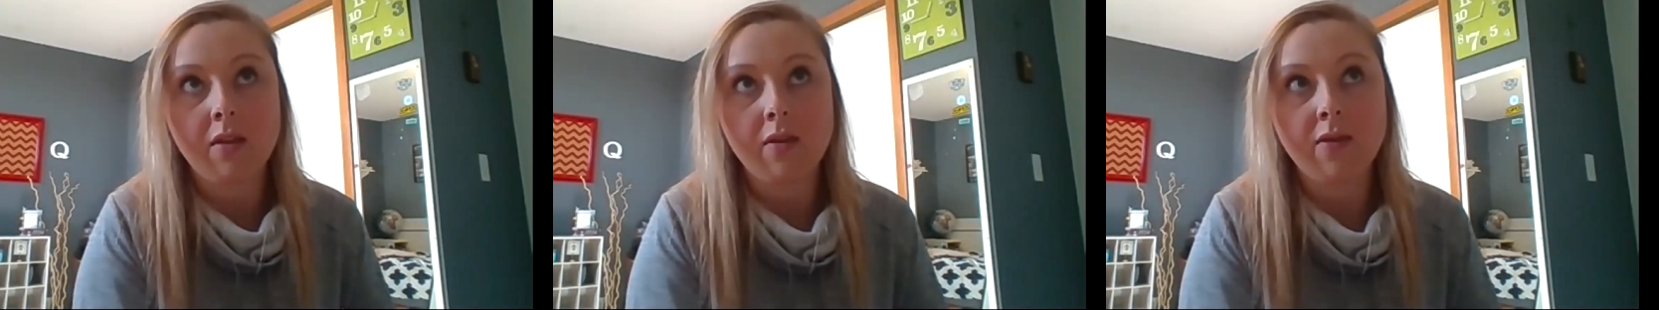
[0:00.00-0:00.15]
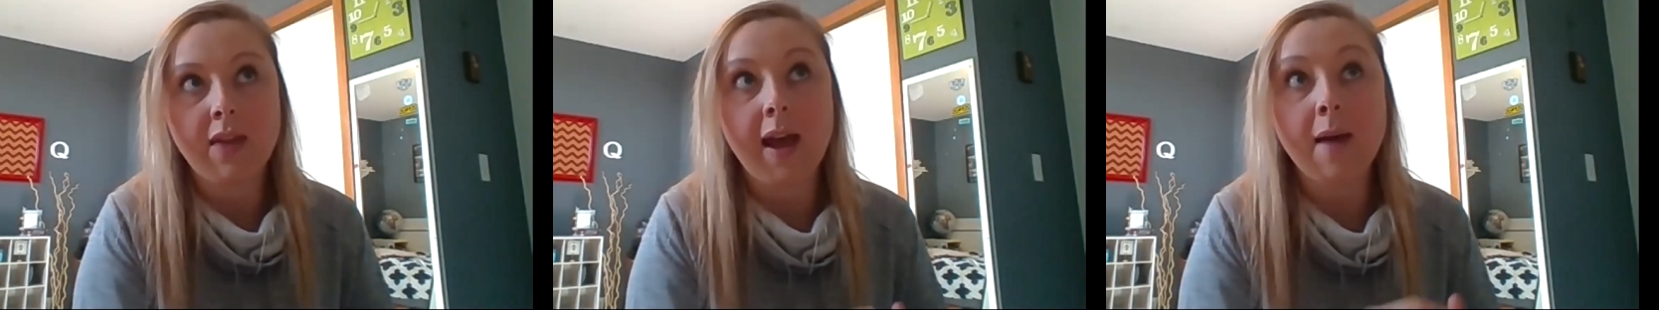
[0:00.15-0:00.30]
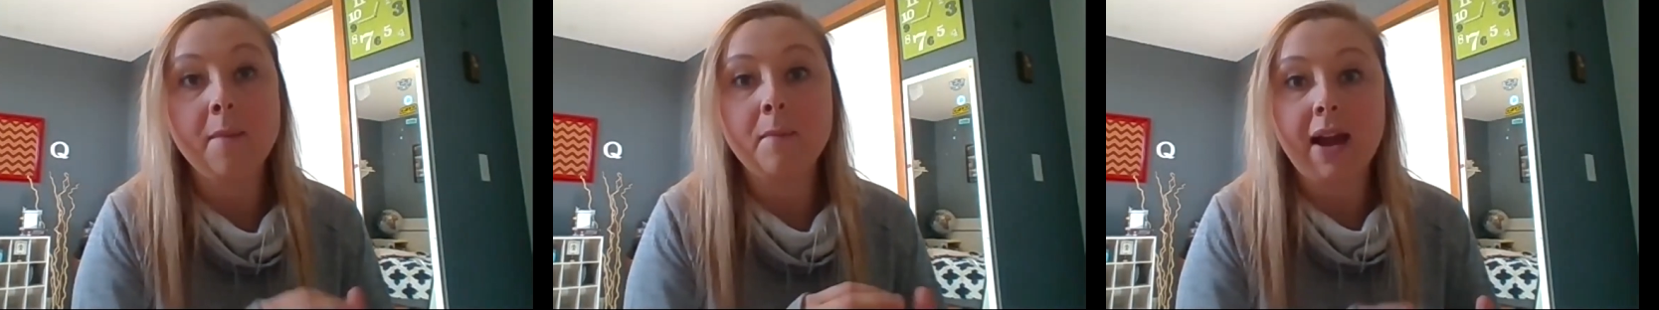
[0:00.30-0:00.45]

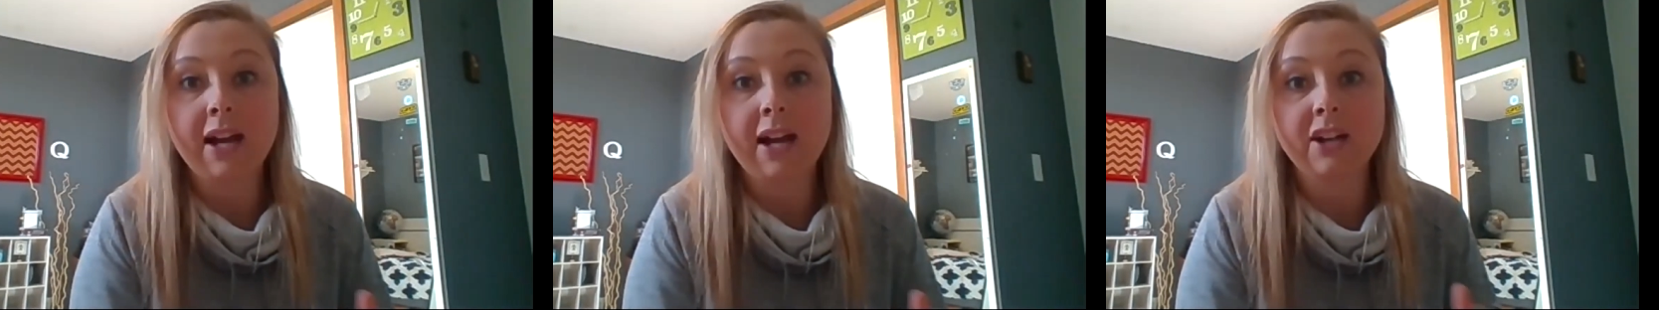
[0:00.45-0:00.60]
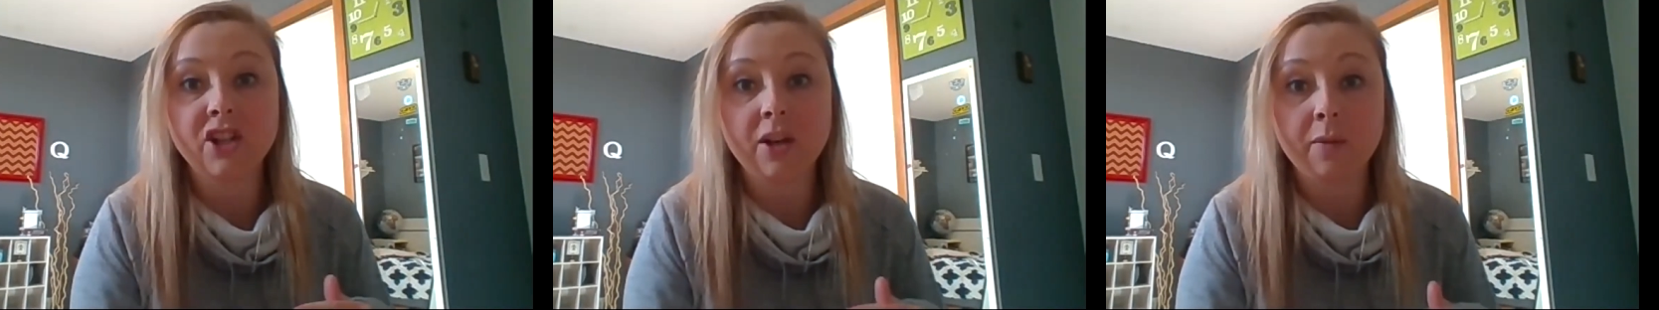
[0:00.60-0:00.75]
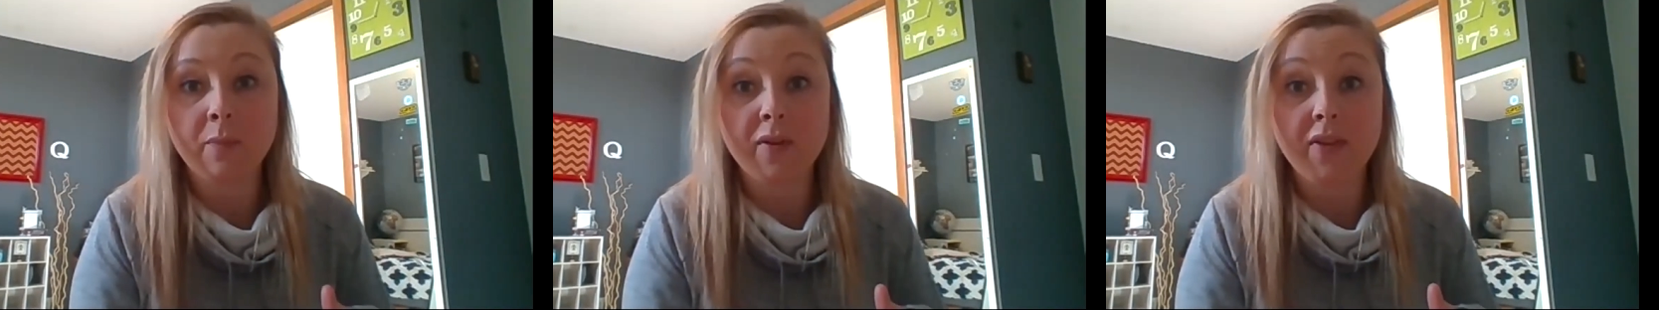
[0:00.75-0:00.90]
that
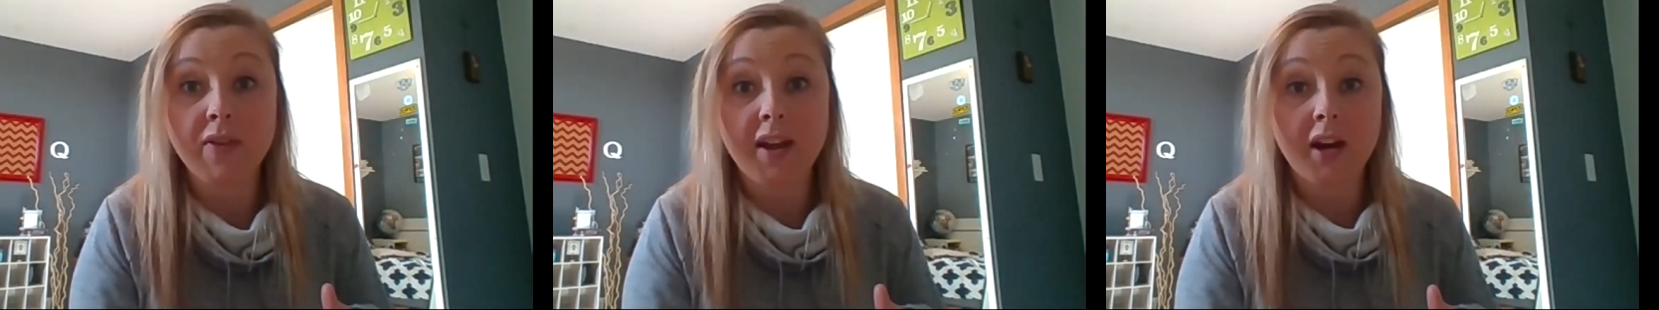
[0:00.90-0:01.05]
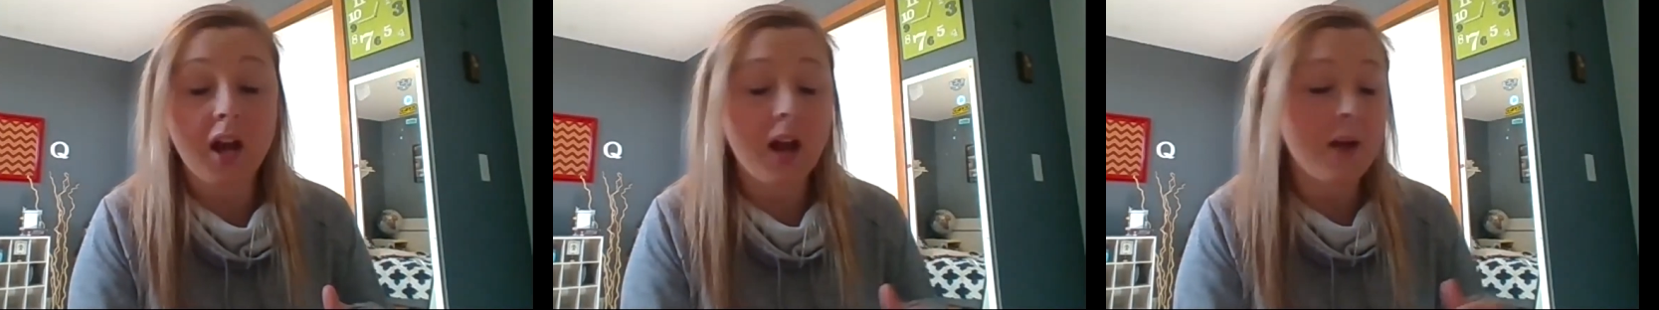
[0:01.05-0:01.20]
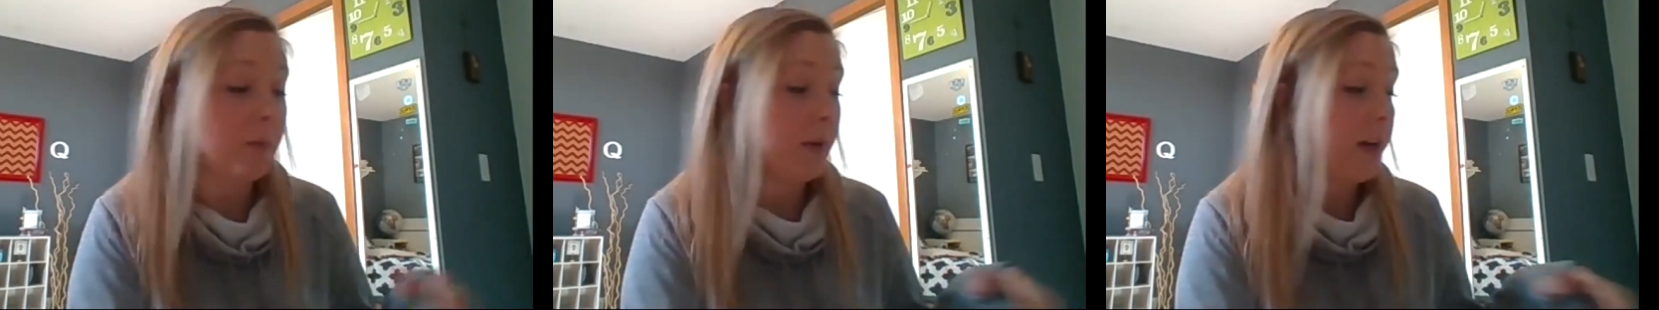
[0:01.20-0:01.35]
match up with
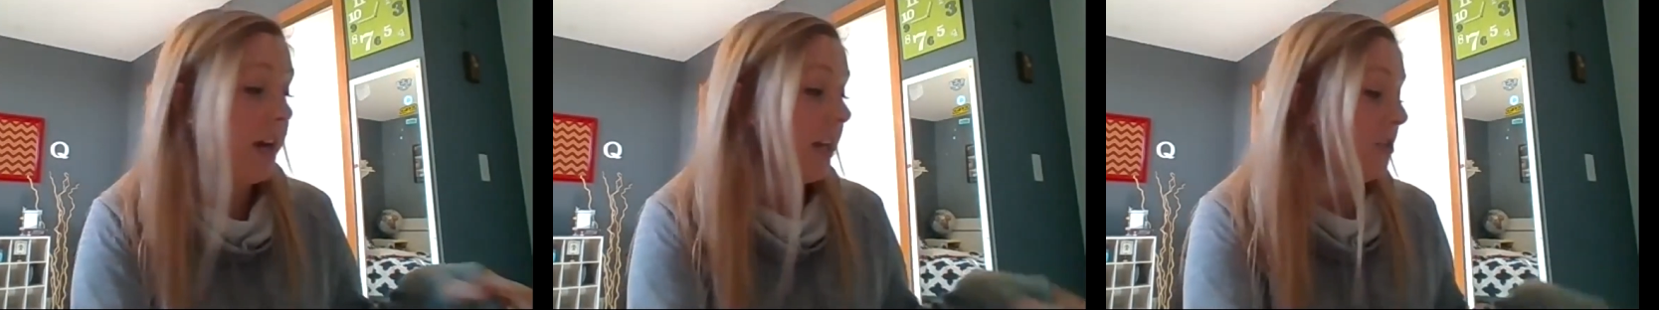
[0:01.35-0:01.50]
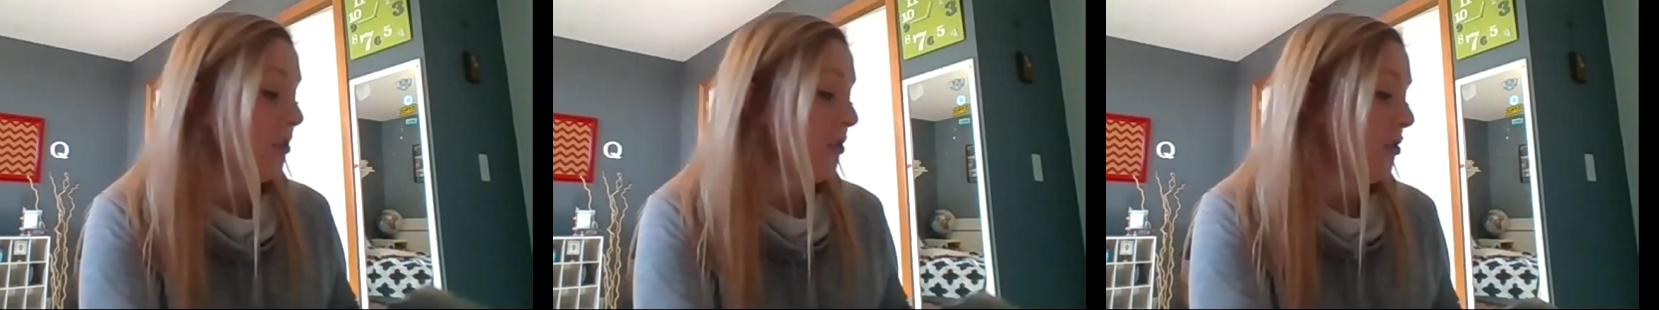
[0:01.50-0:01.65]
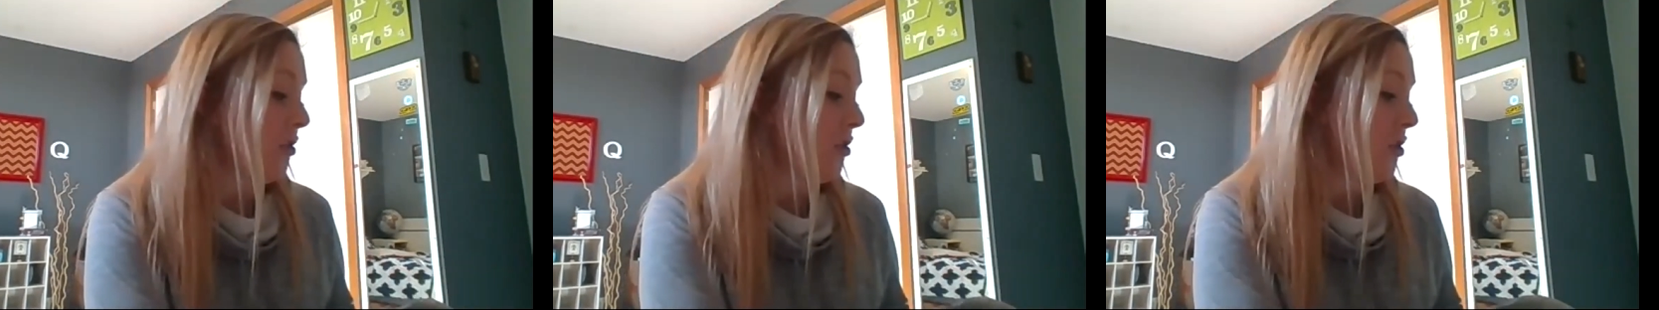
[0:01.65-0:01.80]
that
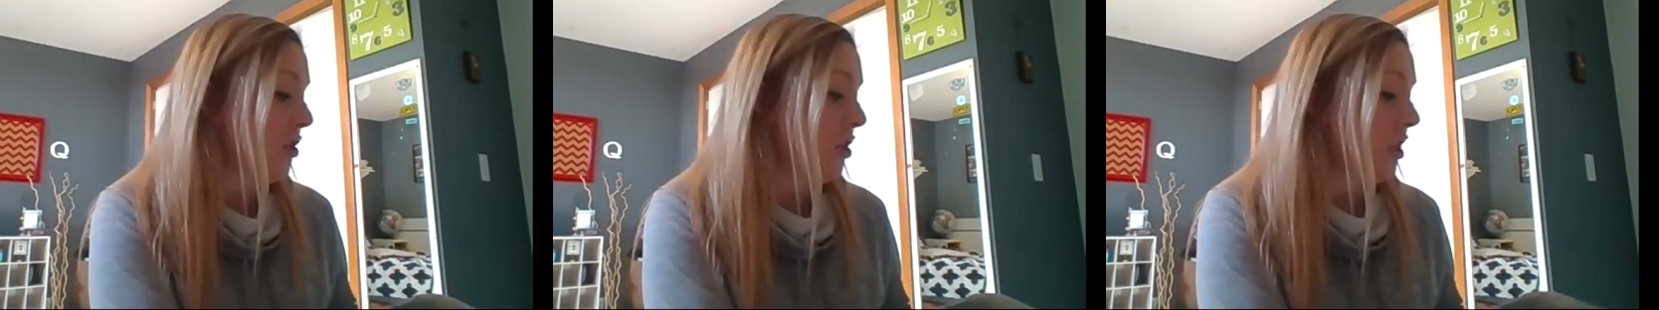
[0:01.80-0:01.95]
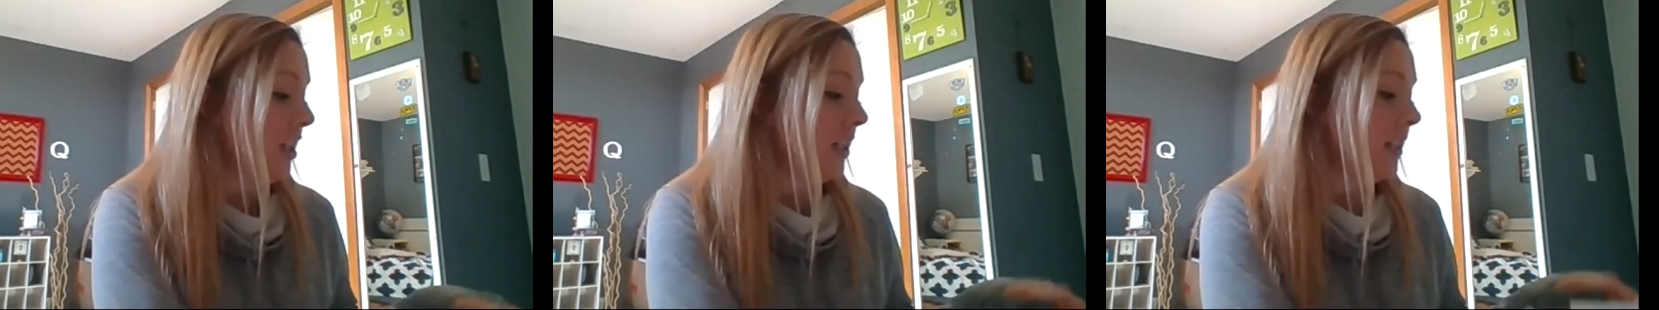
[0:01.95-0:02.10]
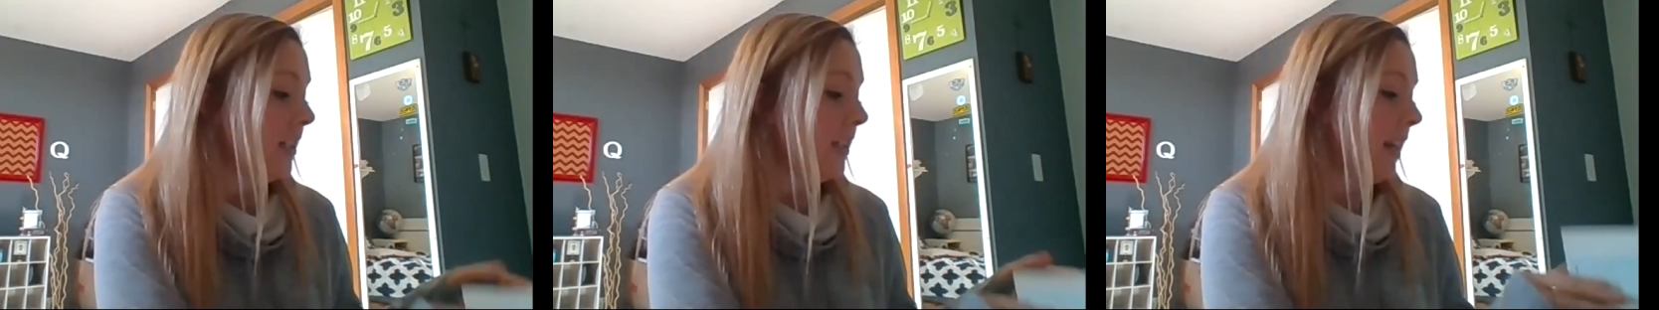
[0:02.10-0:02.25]
comprehension
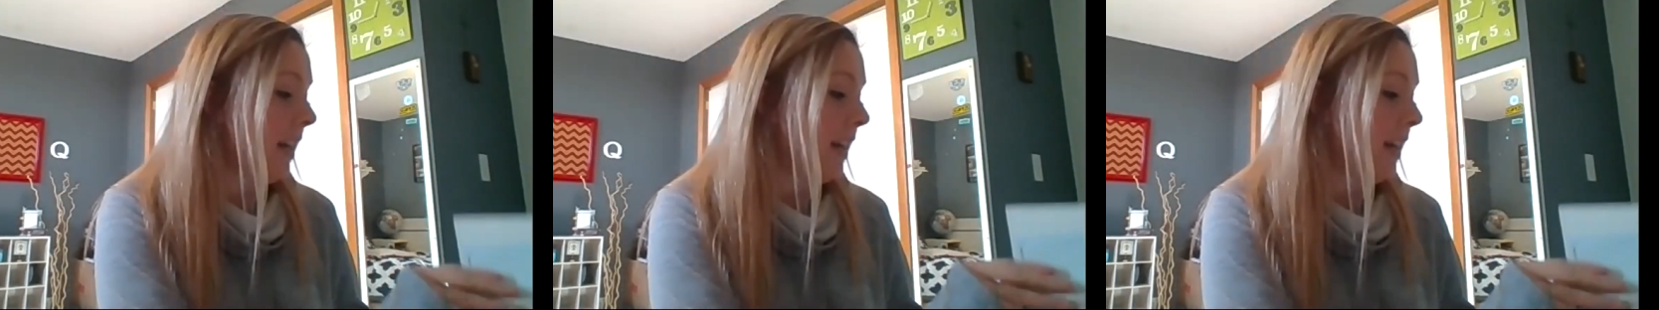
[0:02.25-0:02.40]
sheet.